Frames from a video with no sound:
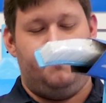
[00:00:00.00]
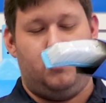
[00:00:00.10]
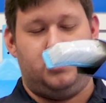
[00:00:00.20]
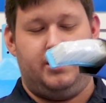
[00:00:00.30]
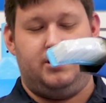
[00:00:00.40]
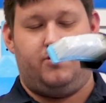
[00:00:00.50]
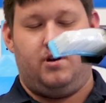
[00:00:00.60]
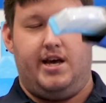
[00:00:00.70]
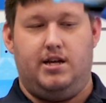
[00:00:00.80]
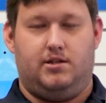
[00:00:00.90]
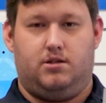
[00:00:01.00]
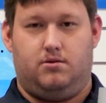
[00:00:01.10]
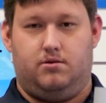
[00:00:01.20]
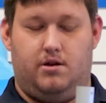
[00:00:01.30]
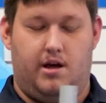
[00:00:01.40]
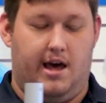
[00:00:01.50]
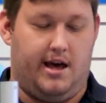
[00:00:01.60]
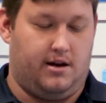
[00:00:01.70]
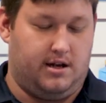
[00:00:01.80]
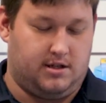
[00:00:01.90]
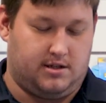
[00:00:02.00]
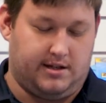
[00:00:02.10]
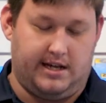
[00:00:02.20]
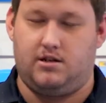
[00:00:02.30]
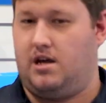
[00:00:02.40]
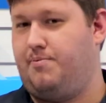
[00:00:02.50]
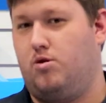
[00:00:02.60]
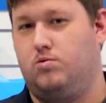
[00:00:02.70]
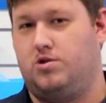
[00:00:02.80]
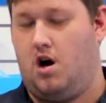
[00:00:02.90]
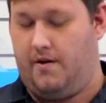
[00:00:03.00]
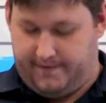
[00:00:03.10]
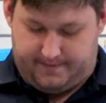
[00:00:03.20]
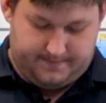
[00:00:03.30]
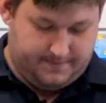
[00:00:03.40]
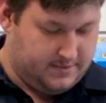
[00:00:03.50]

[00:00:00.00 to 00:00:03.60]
Push in to release and it just as easily pulls off.